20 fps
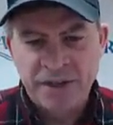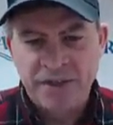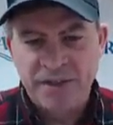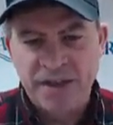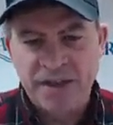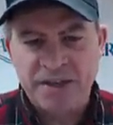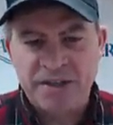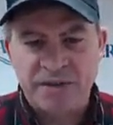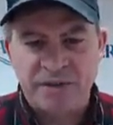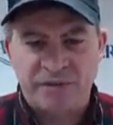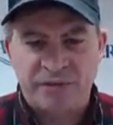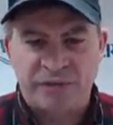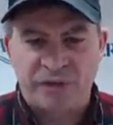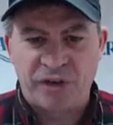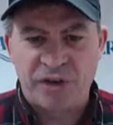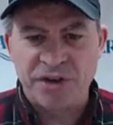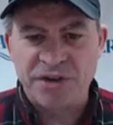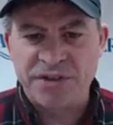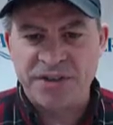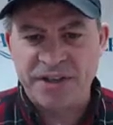This
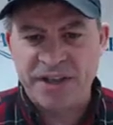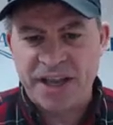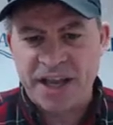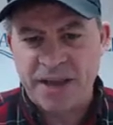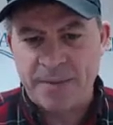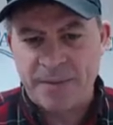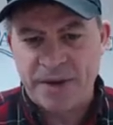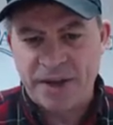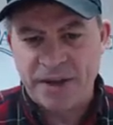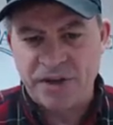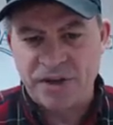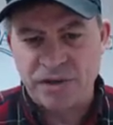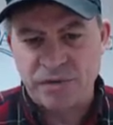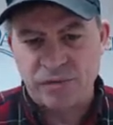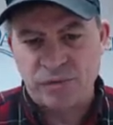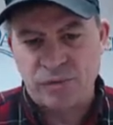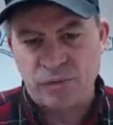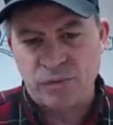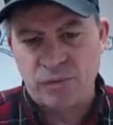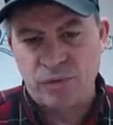first image
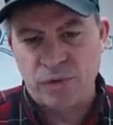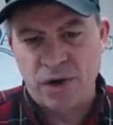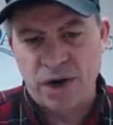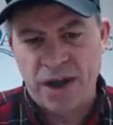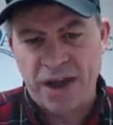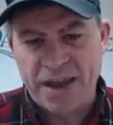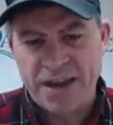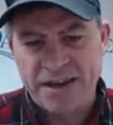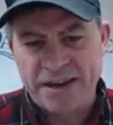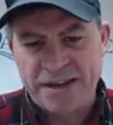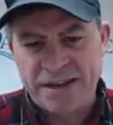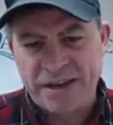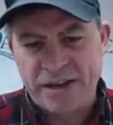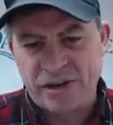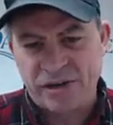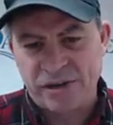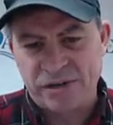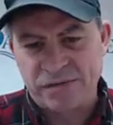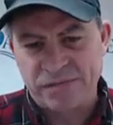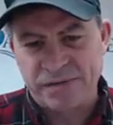right
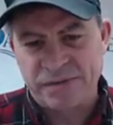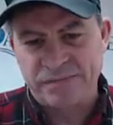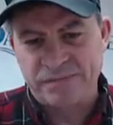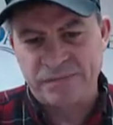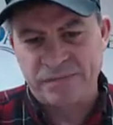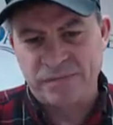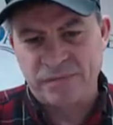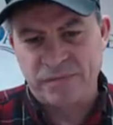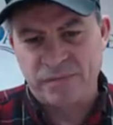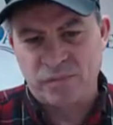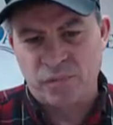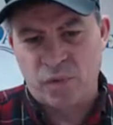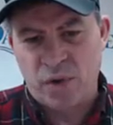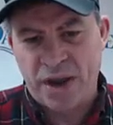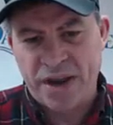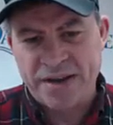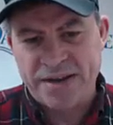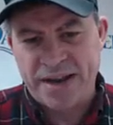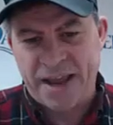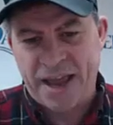here,
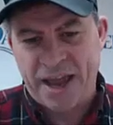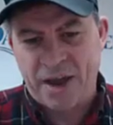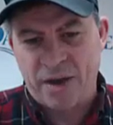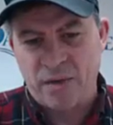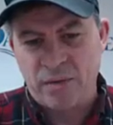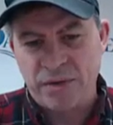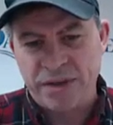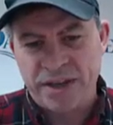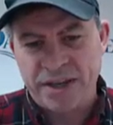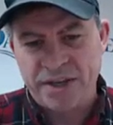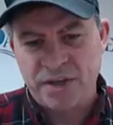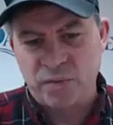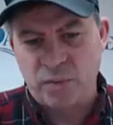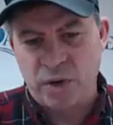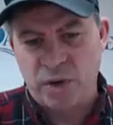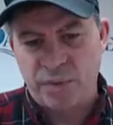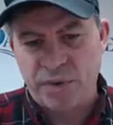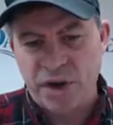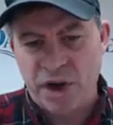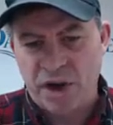right now, is
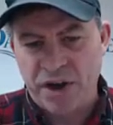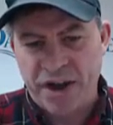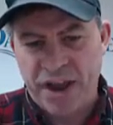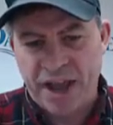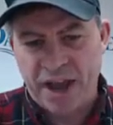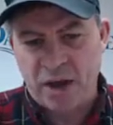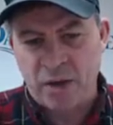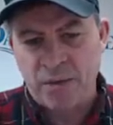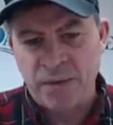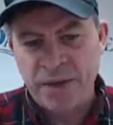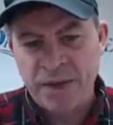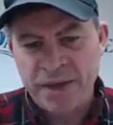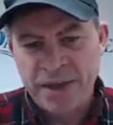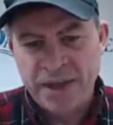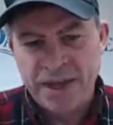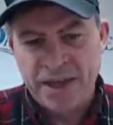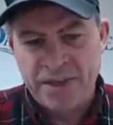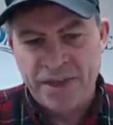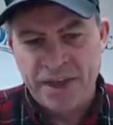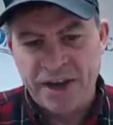where we are now.
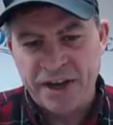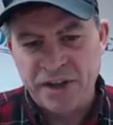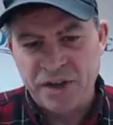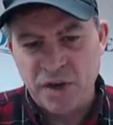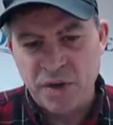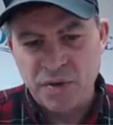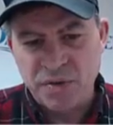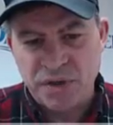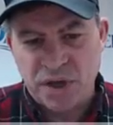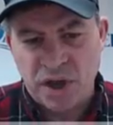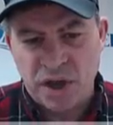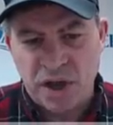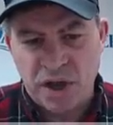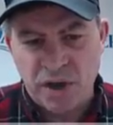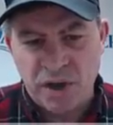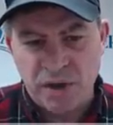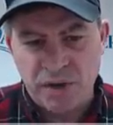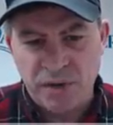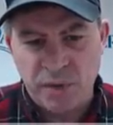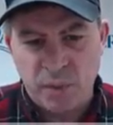And then it goes
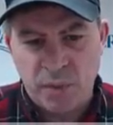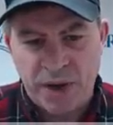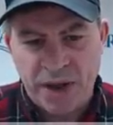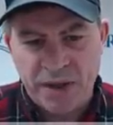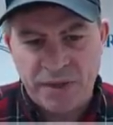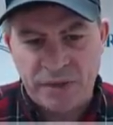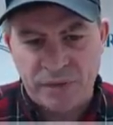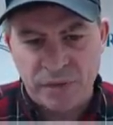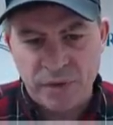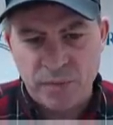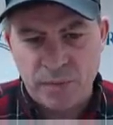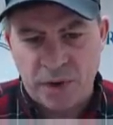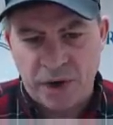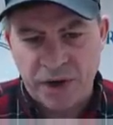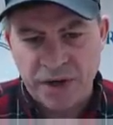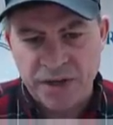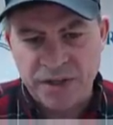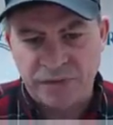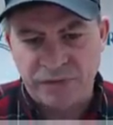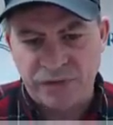all the way through
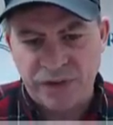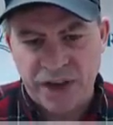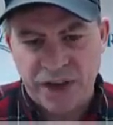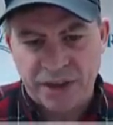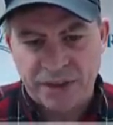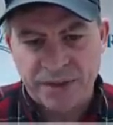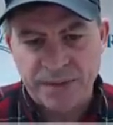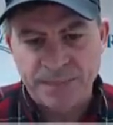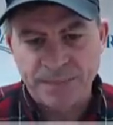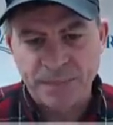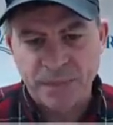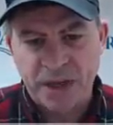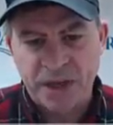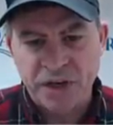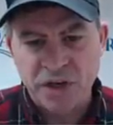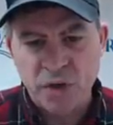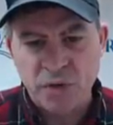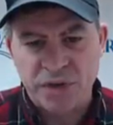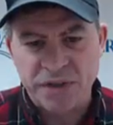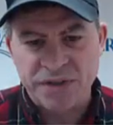March 5th.
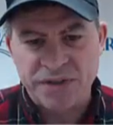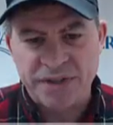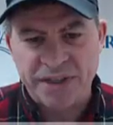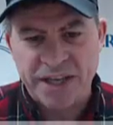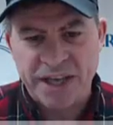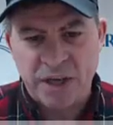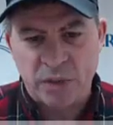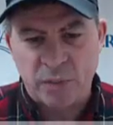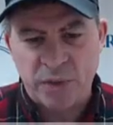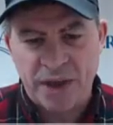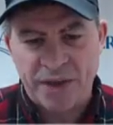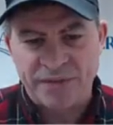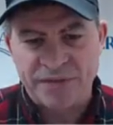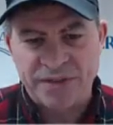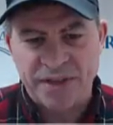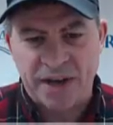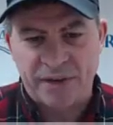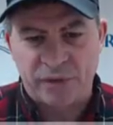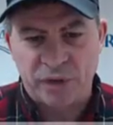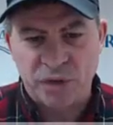And you can see we have
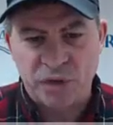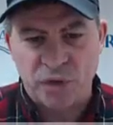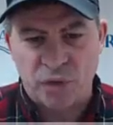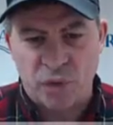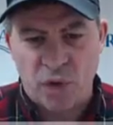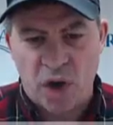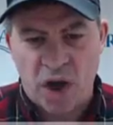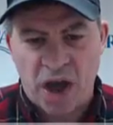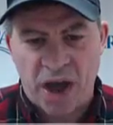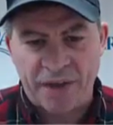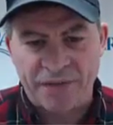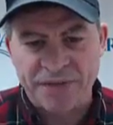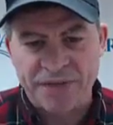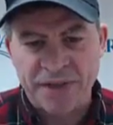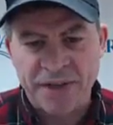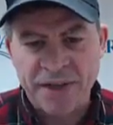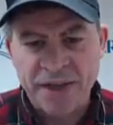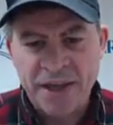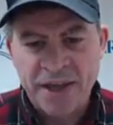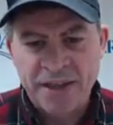several
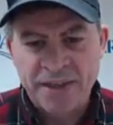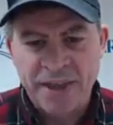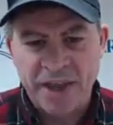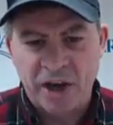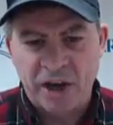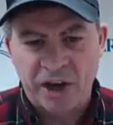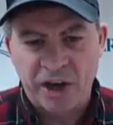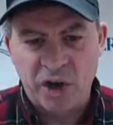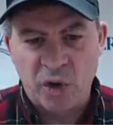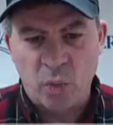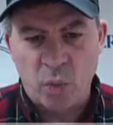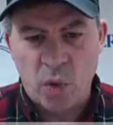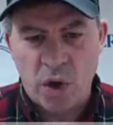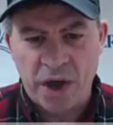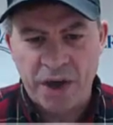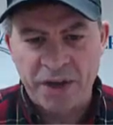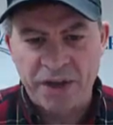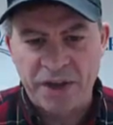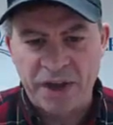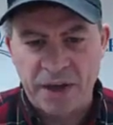troughs that are going to
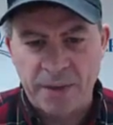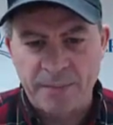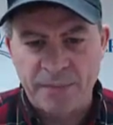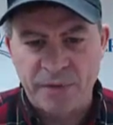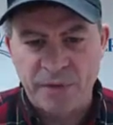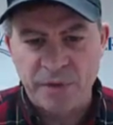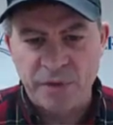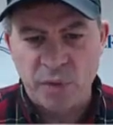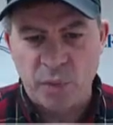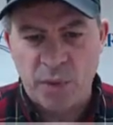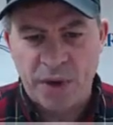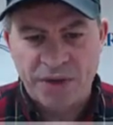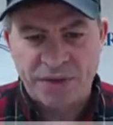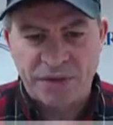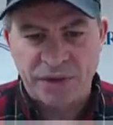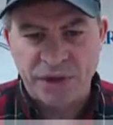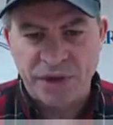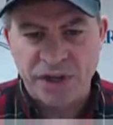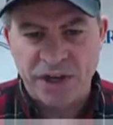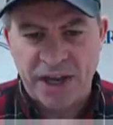want to come through the
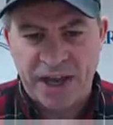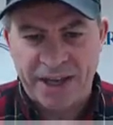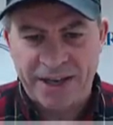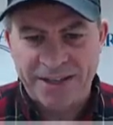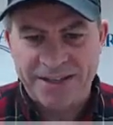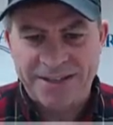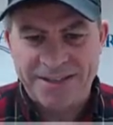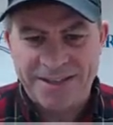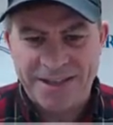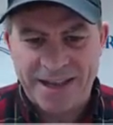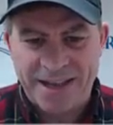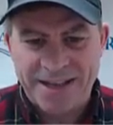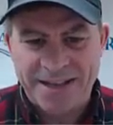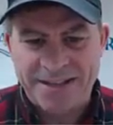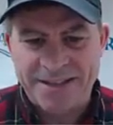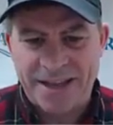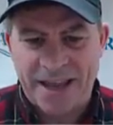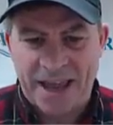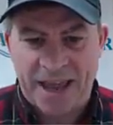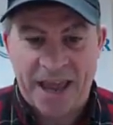western United
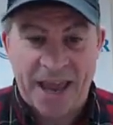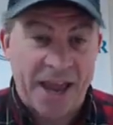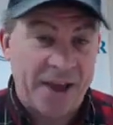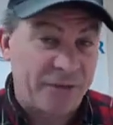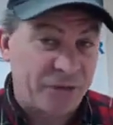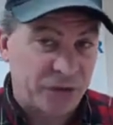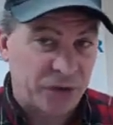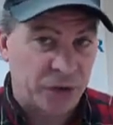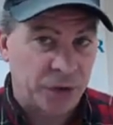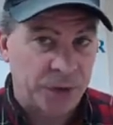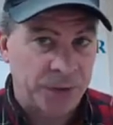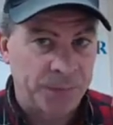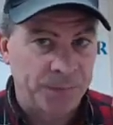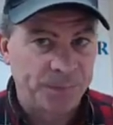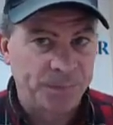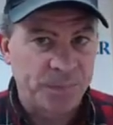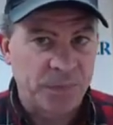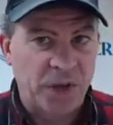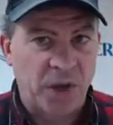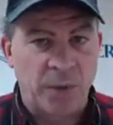States after
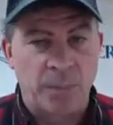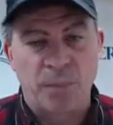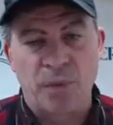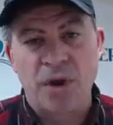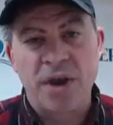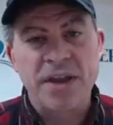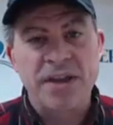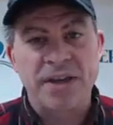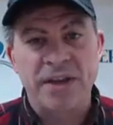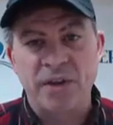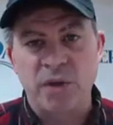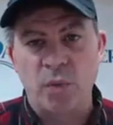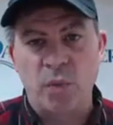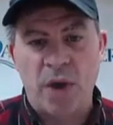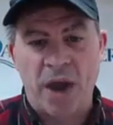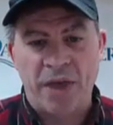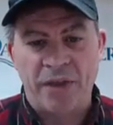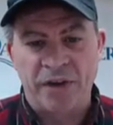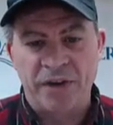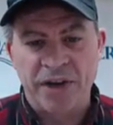a break in the
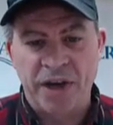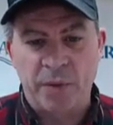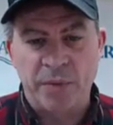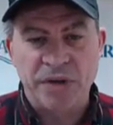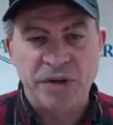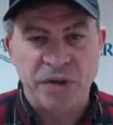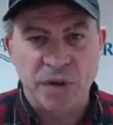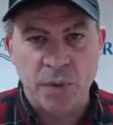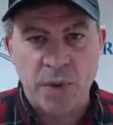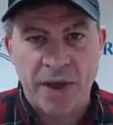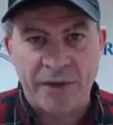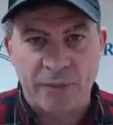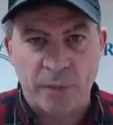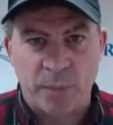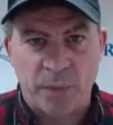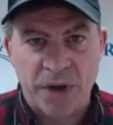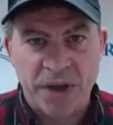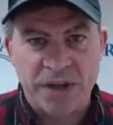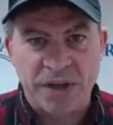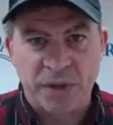weather. Now, we do have a
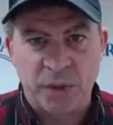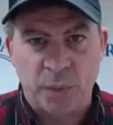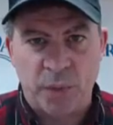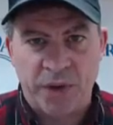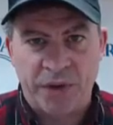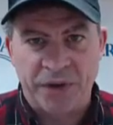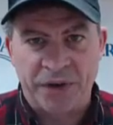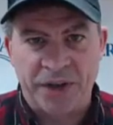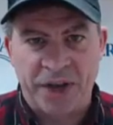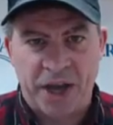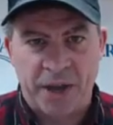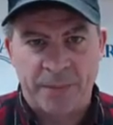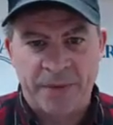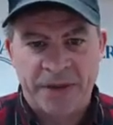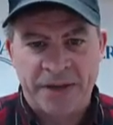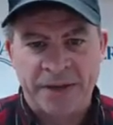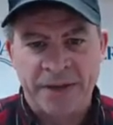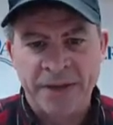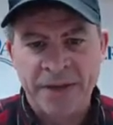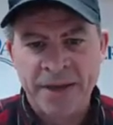break in the weather
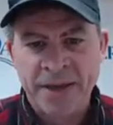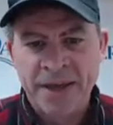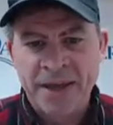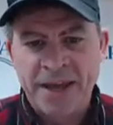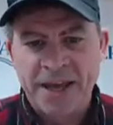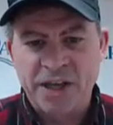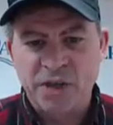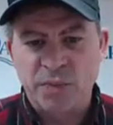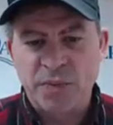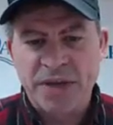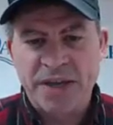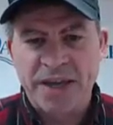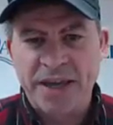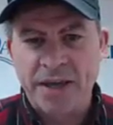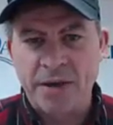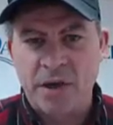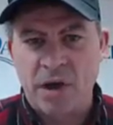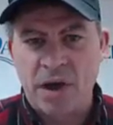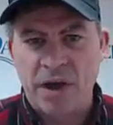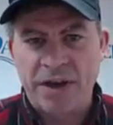coming. As we
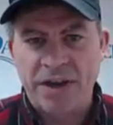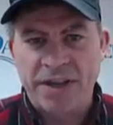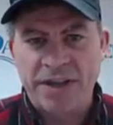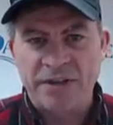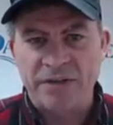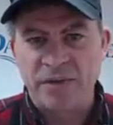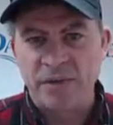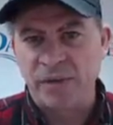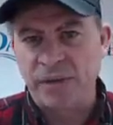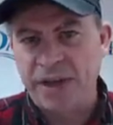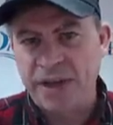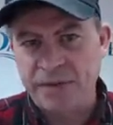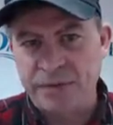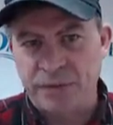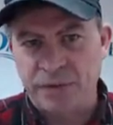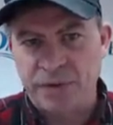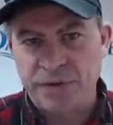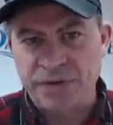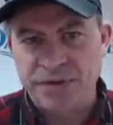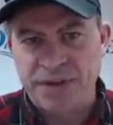get on into
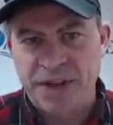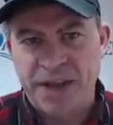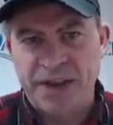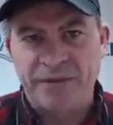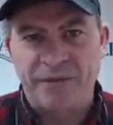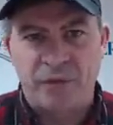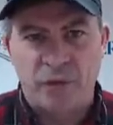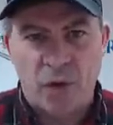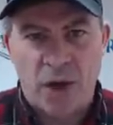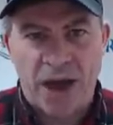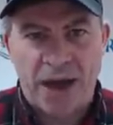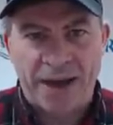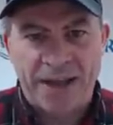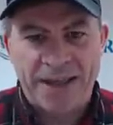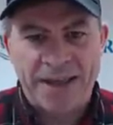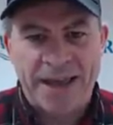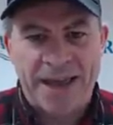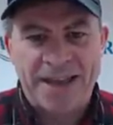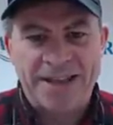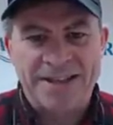late Thursday,
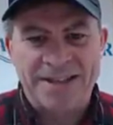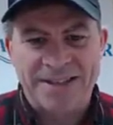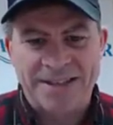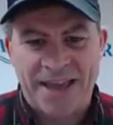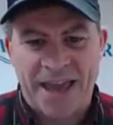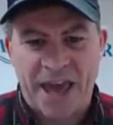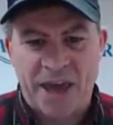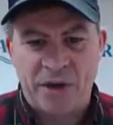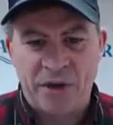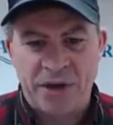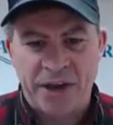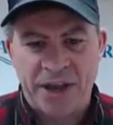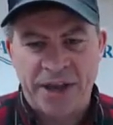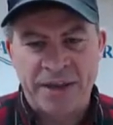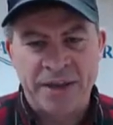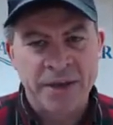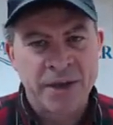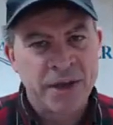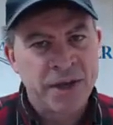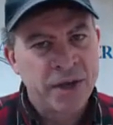Friday, and
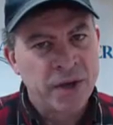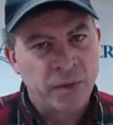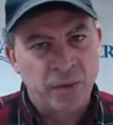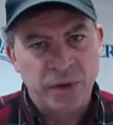Saturday,